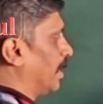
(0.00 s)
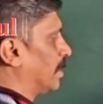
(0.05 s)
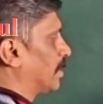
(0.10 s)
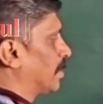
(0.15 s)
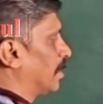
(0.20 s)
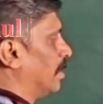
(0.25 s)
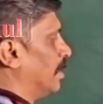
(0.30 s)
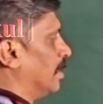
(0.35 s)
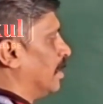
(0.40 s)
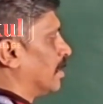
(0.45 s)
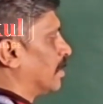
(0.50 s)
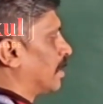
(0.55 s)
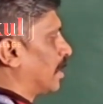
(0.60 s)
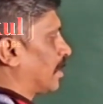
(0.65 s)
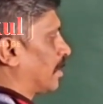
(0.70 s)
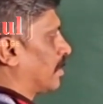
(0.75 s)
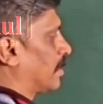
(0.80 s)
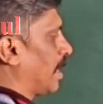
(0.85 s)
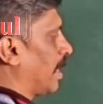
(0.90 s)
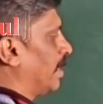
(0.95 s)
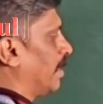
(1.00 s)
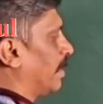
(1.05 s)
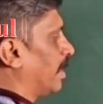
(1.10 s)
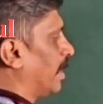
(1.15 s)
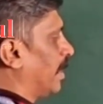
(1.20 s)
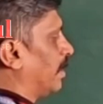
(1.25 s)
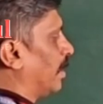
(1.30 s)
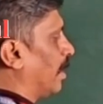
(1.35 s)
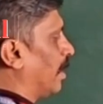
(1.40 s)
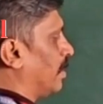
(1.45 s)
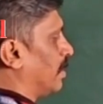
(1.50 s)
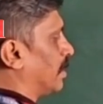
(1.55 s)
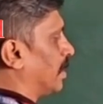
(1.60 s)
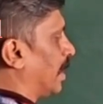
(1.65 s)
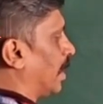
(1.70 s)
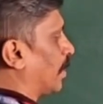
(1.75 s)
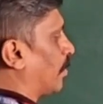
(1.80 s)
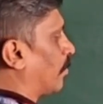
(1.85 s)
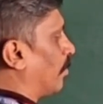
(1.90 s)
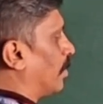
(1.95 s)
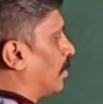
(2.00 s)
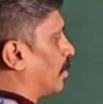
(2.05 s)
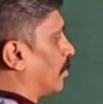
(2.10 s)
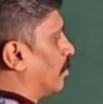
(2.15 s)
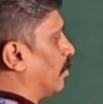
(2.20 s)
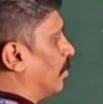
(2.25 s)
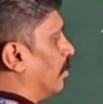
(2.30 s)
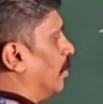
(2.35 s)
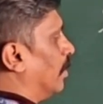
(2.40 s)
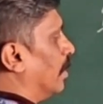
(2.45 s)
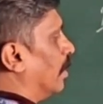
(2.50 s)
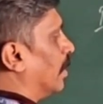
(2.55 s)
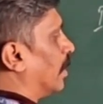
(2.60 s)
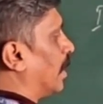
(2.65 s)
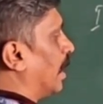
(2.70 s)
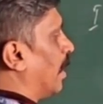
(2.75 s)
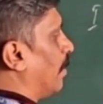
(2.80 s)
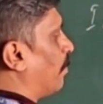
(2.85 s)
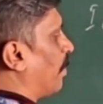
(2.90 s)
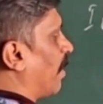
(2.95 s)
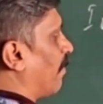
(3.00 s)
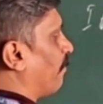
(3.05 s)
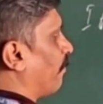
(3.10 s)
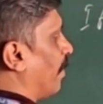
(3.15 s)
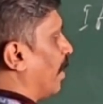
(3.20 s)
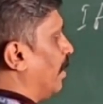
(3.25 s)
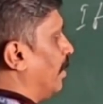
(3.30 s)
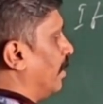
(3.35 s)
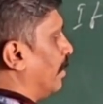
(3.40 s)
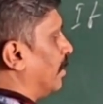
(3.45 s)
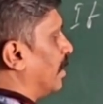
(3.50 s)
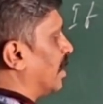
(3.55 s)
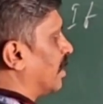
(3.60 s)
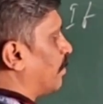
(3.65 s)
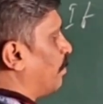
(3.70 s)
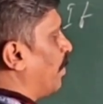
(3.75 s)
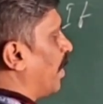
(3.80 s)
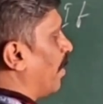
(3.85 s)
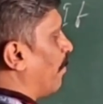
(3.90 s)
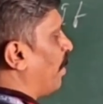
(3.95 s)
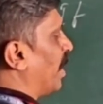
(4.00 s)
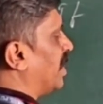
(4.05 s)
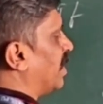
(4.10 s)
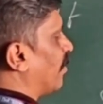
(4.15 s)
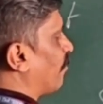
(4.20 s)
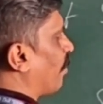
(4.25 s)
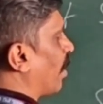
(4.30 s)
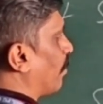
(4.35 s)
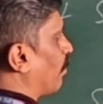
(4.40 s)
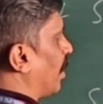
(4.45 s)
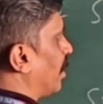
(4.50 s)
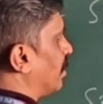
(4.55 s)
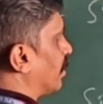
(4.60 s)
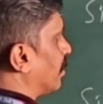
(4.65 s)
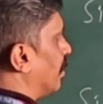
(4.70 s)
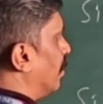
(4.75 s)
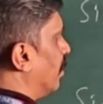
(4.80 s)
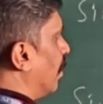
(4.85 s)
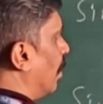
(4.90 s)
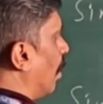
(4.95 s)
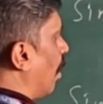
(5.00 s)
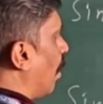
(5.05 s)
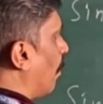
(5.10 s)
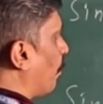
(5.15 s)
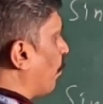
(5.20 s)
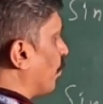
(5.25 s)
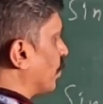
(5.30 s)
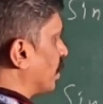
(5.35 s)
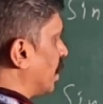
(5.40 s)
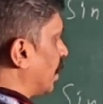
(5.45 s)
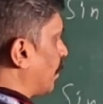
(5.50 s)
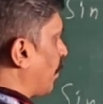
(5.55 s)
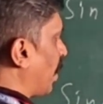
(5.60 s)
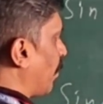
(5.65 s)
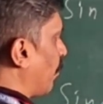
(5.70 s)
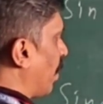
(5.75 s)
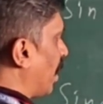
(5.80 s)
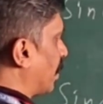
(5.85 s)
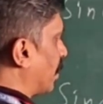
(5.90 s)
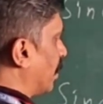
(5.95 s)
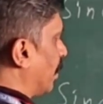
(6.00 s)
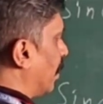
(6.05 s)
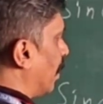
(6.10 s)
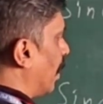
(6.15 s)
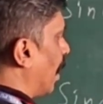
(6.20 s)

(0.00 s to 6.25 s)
is, sir, sin theta is equal to 3 by 5. Thus, basic formula is opposite by what?